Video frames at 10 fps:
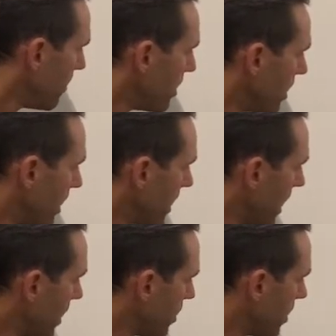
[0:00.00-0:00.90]
But
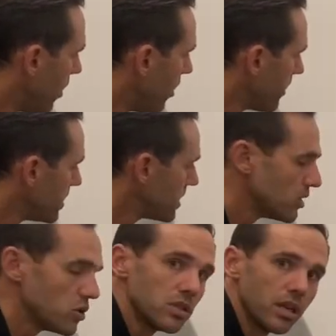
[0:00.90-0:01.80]
again, all these
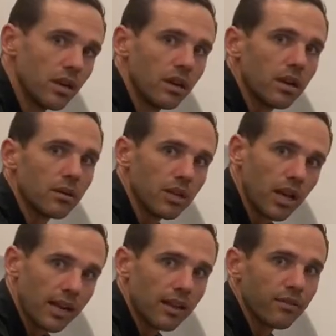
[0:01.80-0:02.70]
tissues here are going to be
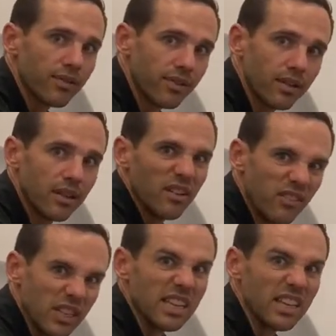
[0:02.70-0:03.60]
kind of
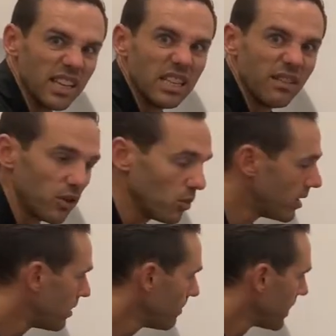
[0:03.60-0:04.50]
fatigued, if you
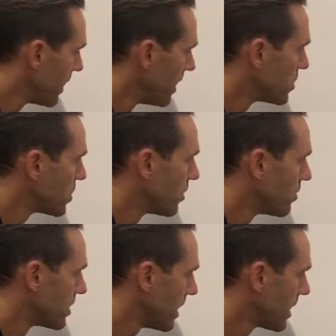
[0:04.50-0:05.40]
will. And so you
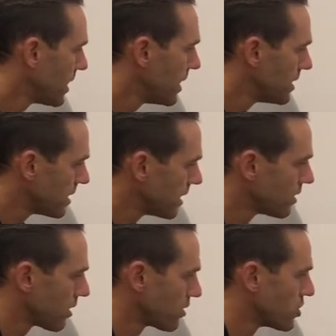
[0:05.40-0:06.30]
want to take it easy,
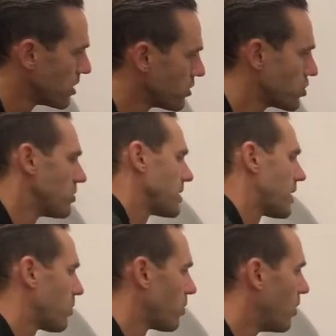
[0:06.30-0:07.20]
and Dr. Janelle shows
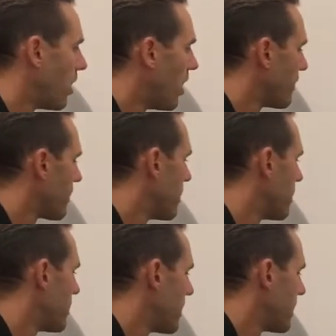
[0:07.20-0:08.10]
how to roll off
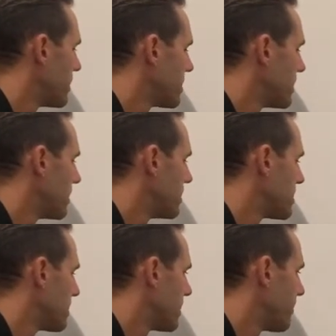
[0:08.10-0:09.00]
here nice and
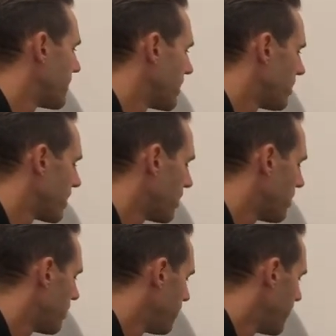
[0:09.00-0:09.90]
easy. There we
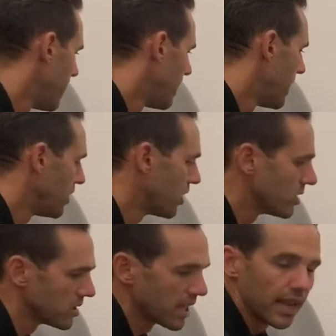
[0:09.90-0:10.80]
go. And you
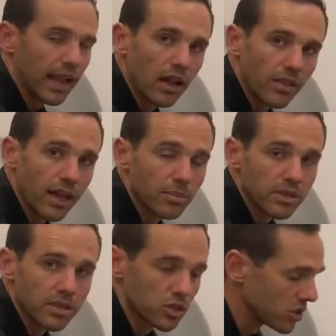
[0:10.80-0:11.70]
can just hang out in that
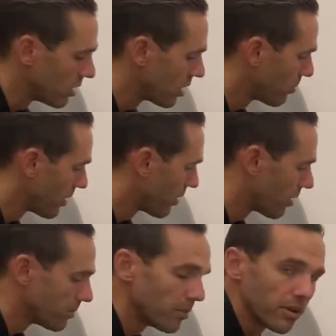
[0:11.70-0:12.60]
position. You can bring your
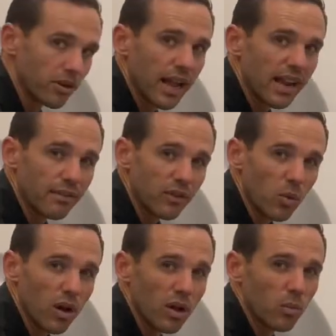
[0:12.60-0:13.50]
arm up under your head if you
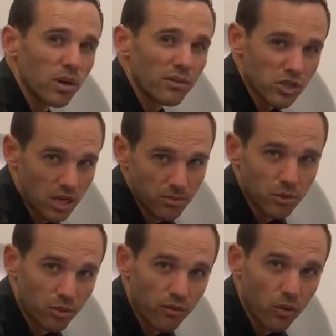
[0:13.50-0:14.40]
want, whatever's
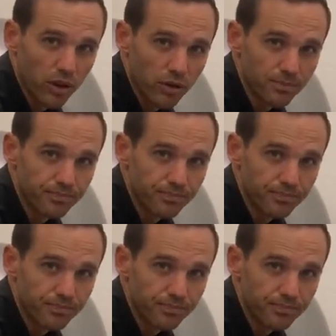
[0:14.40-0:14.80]
comfortable for you.